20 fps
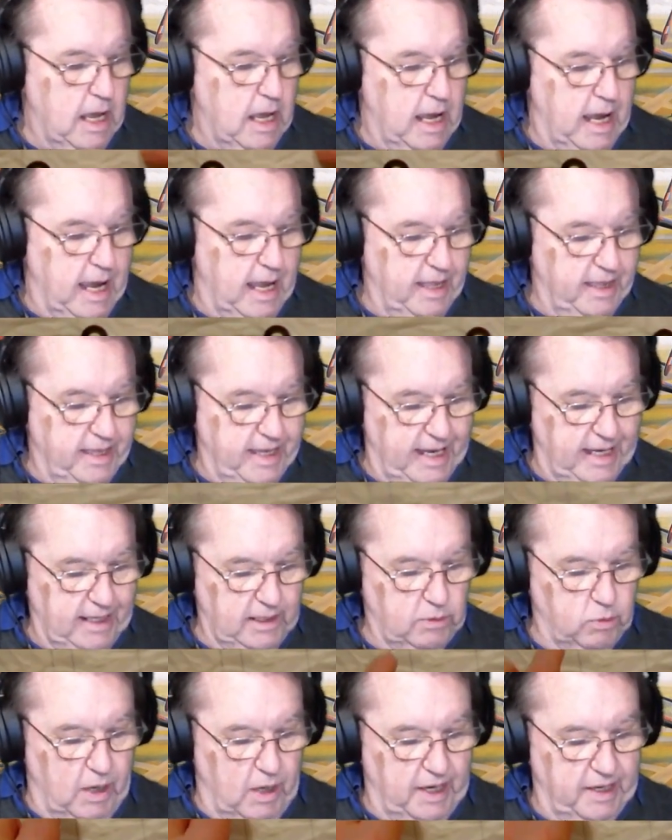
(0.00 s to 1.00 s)
And
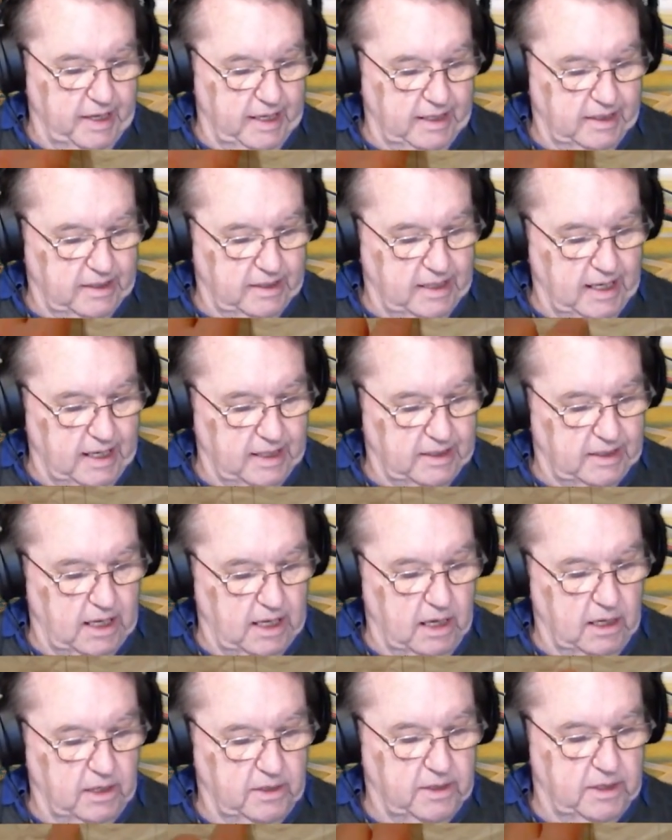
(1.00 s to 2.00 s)
this one is just
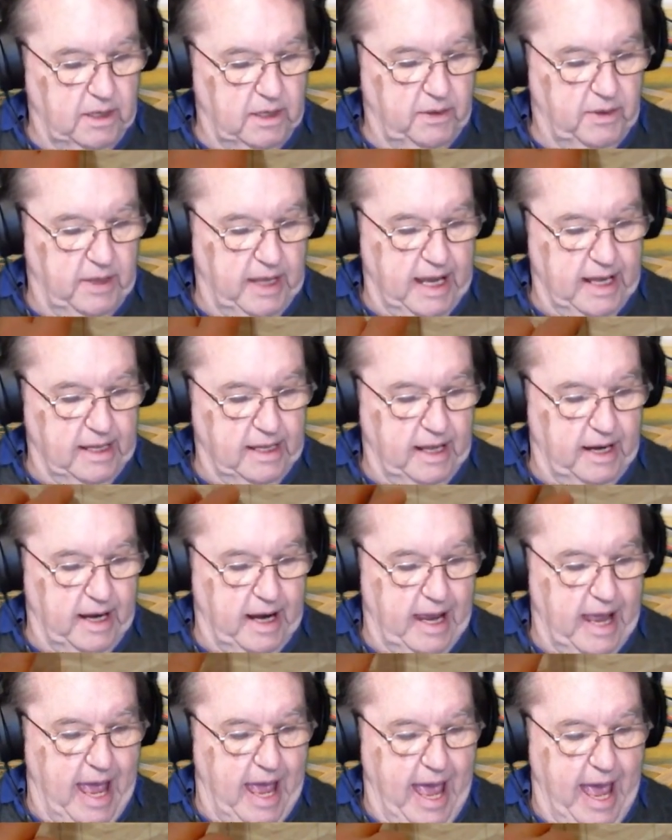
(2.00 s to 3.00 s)
a thing that
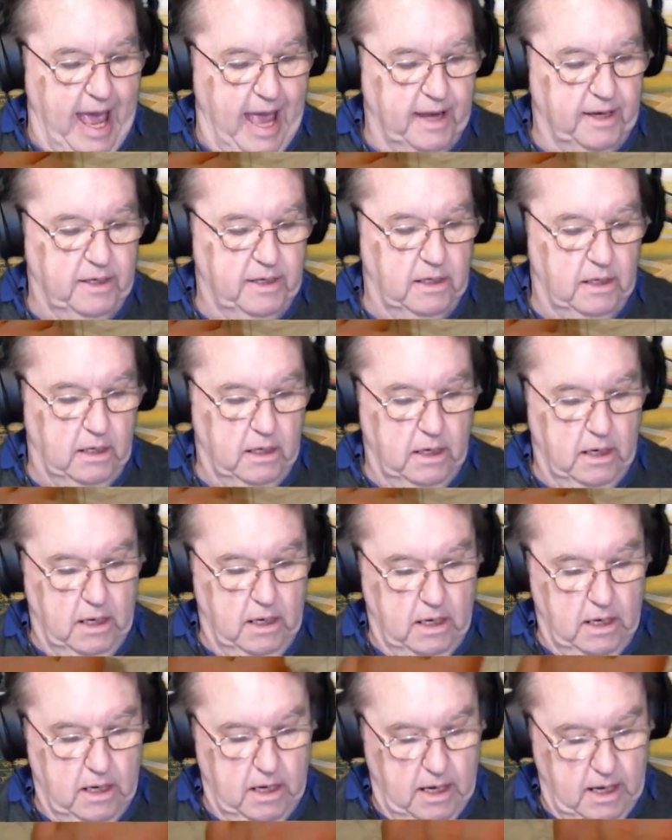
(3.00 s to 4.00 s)
I add,
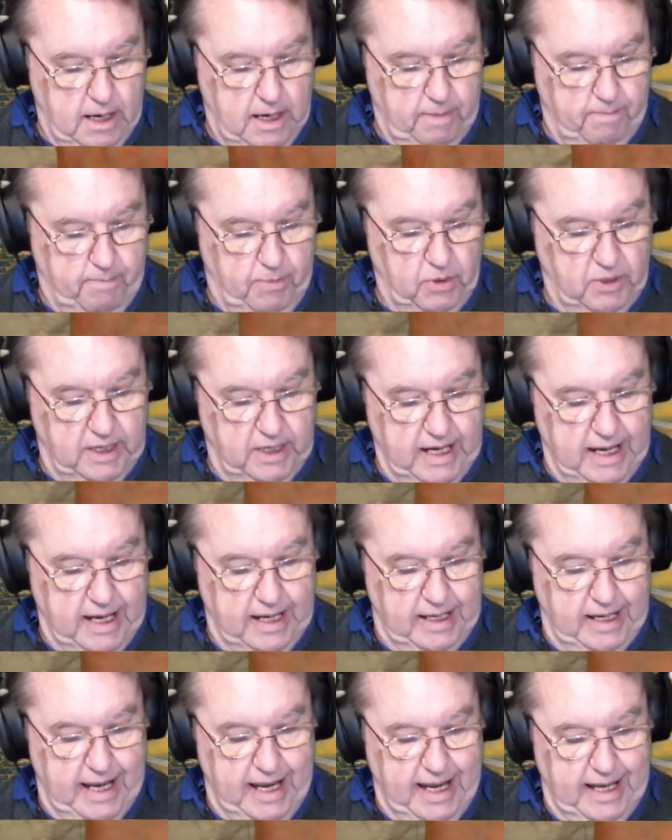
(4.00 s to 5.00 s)
putting
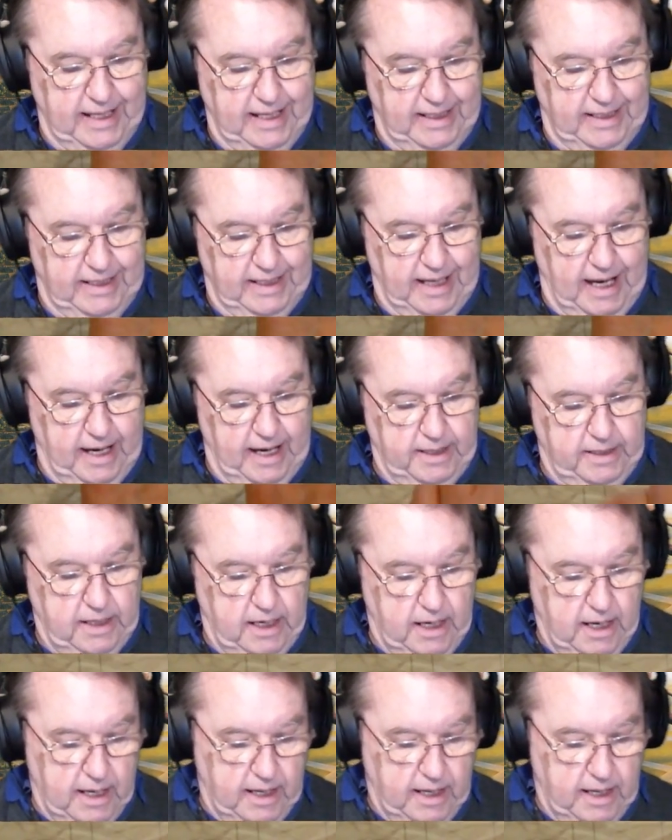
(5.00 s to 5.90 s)
it inside.